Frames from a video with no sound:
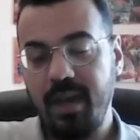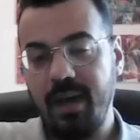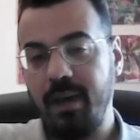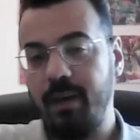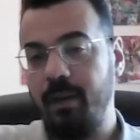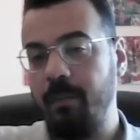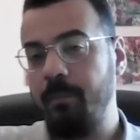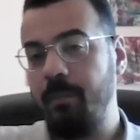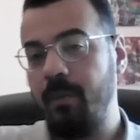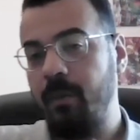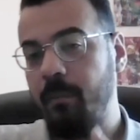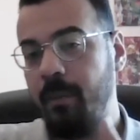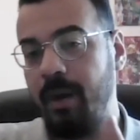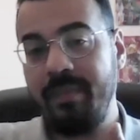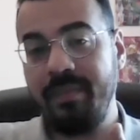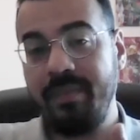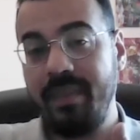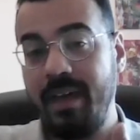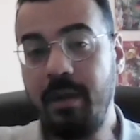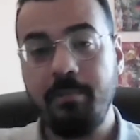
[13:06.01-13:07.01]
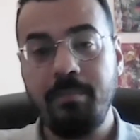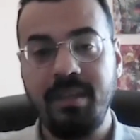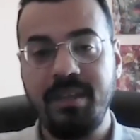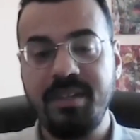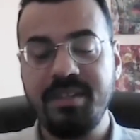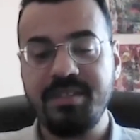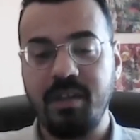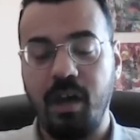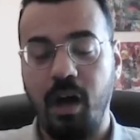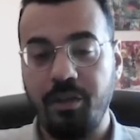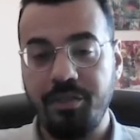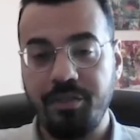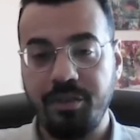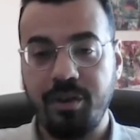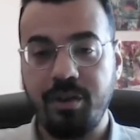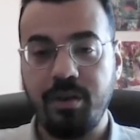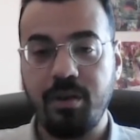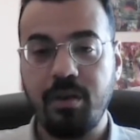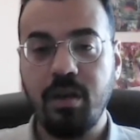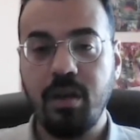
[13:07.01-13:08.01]
And that means
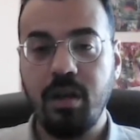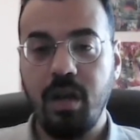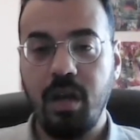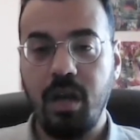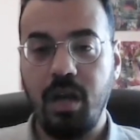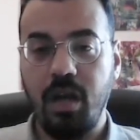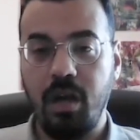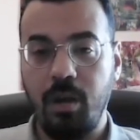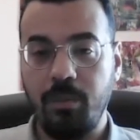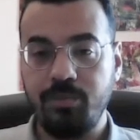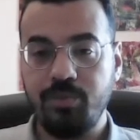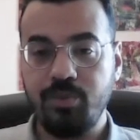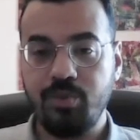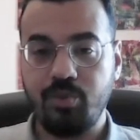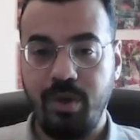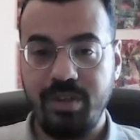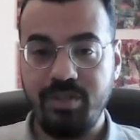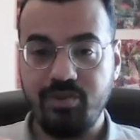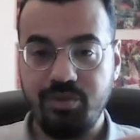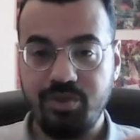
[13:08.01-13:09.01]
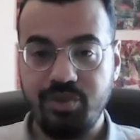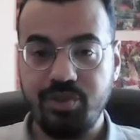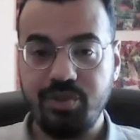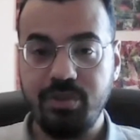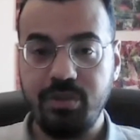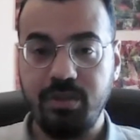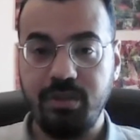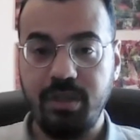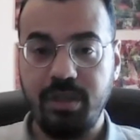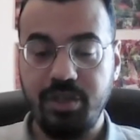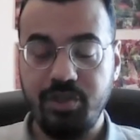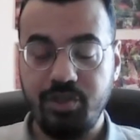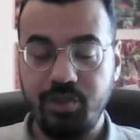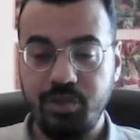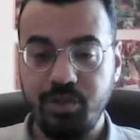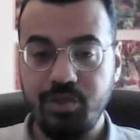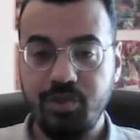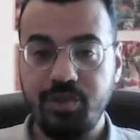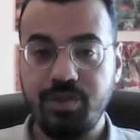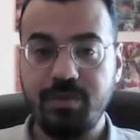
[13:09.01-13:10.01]
other transregional
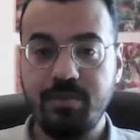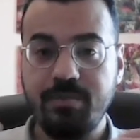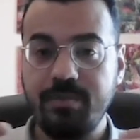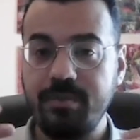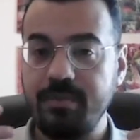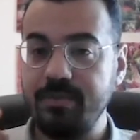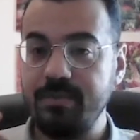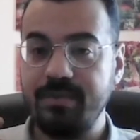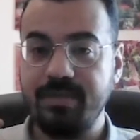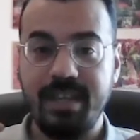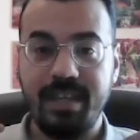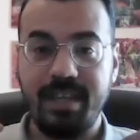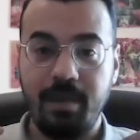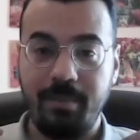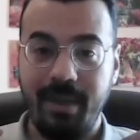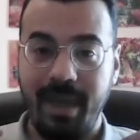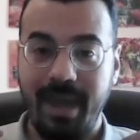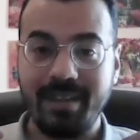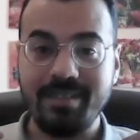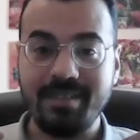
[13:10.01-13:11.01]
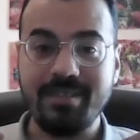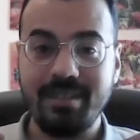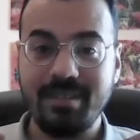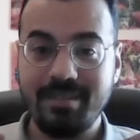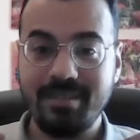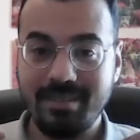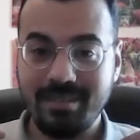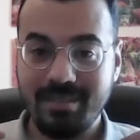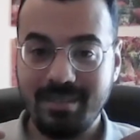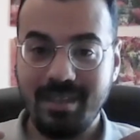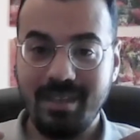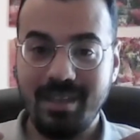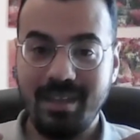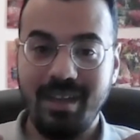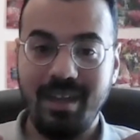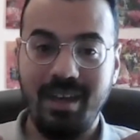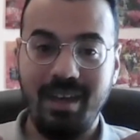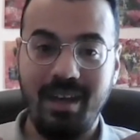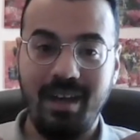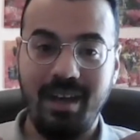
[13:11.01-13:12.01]
issues take a backseat.
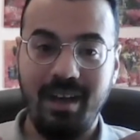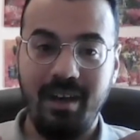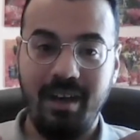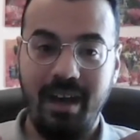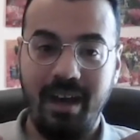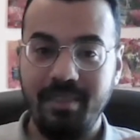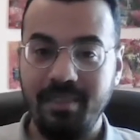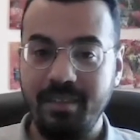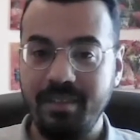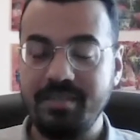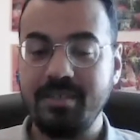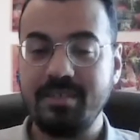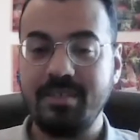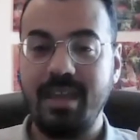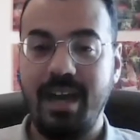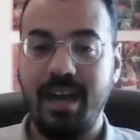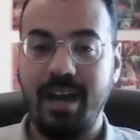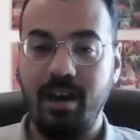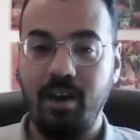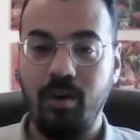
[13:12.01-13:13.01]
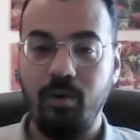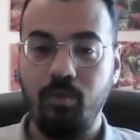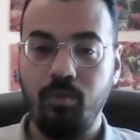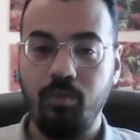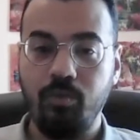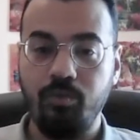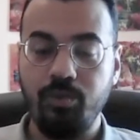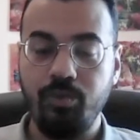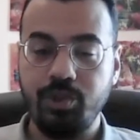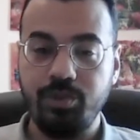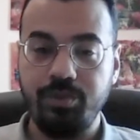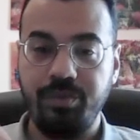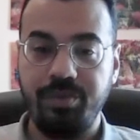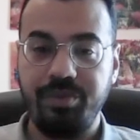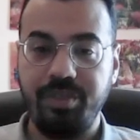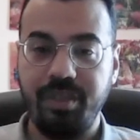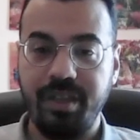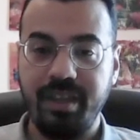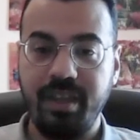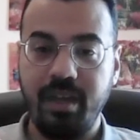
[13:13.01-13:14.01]
And this is how we should
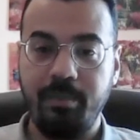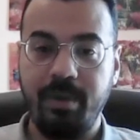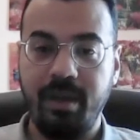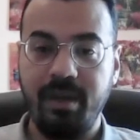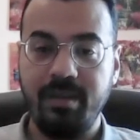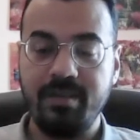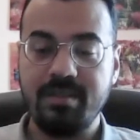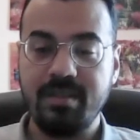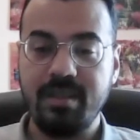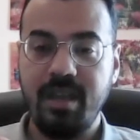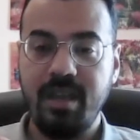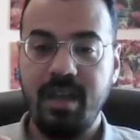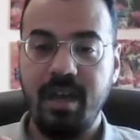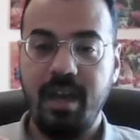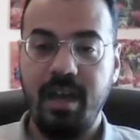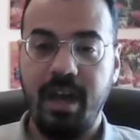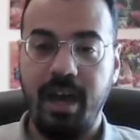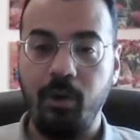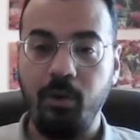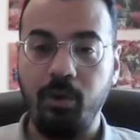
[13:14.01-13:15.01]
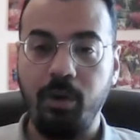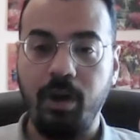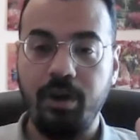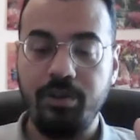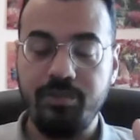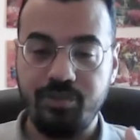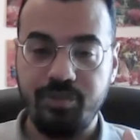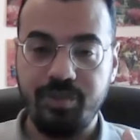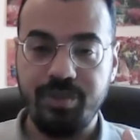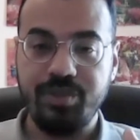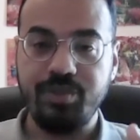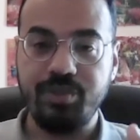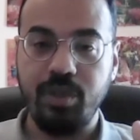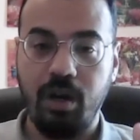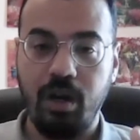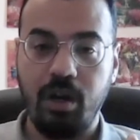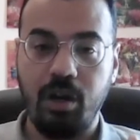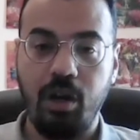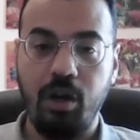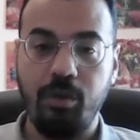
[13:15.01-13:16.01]
think about how countries
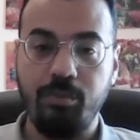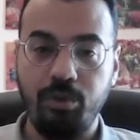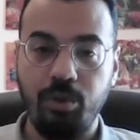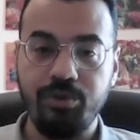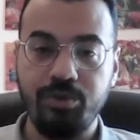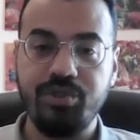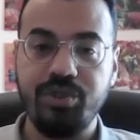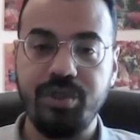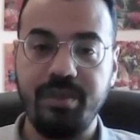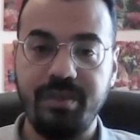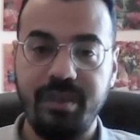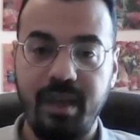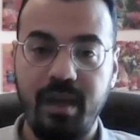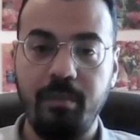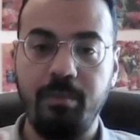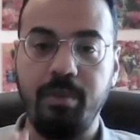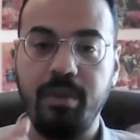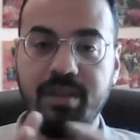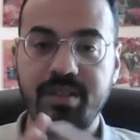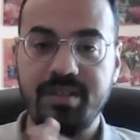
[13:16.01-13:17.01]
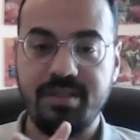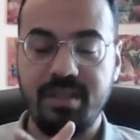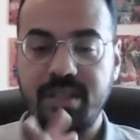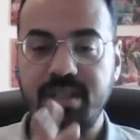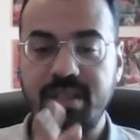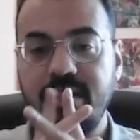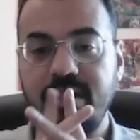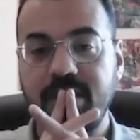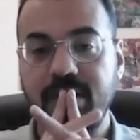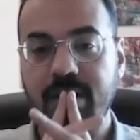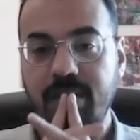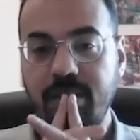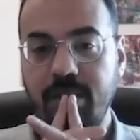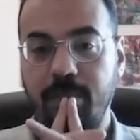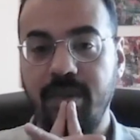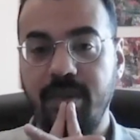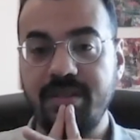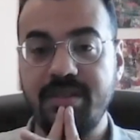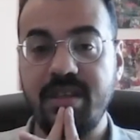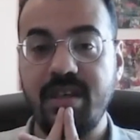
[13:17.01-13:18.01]
are approaching the Palestinian
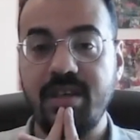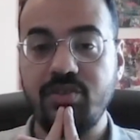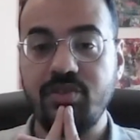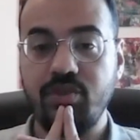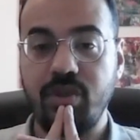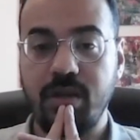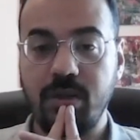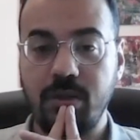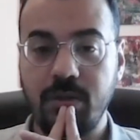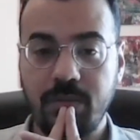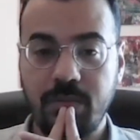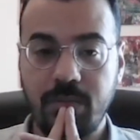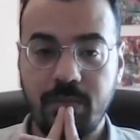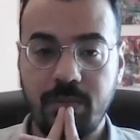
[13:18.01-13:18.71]
struggle.